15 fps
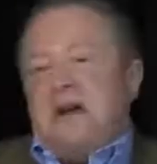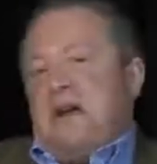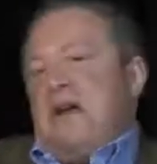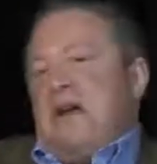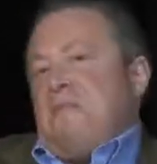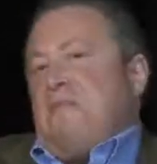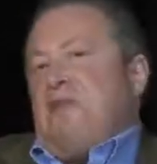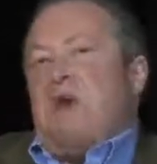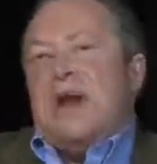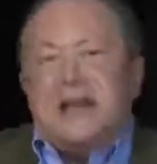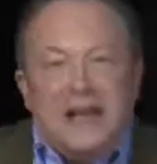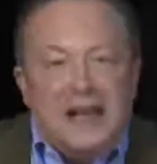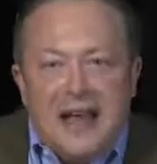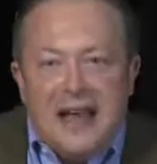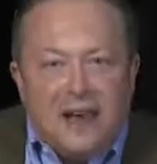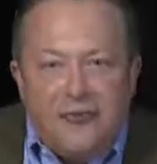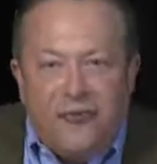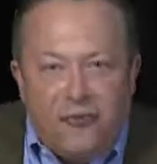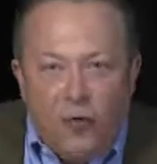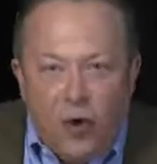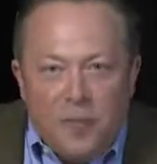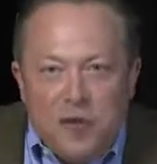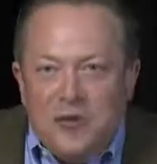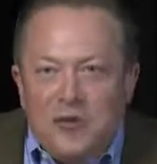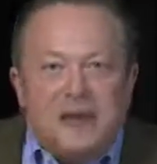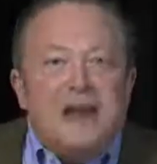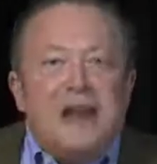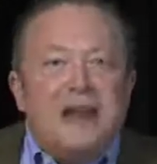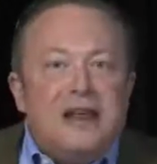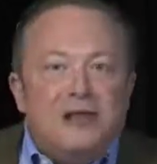breaking any formula
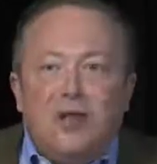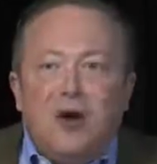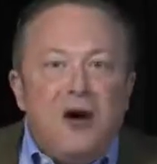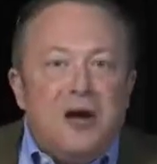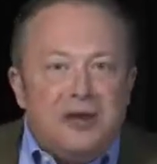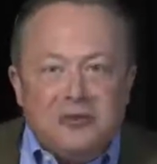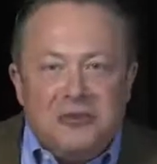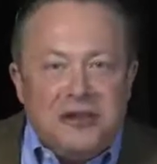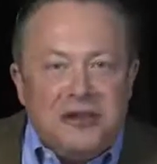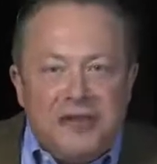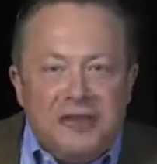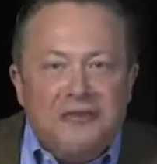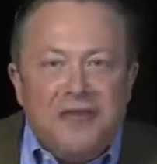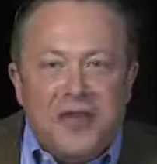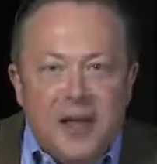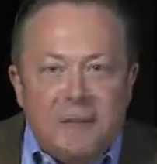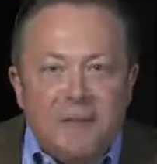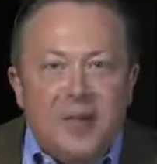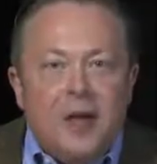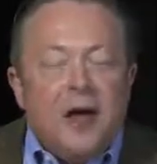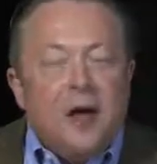and any law you can give them.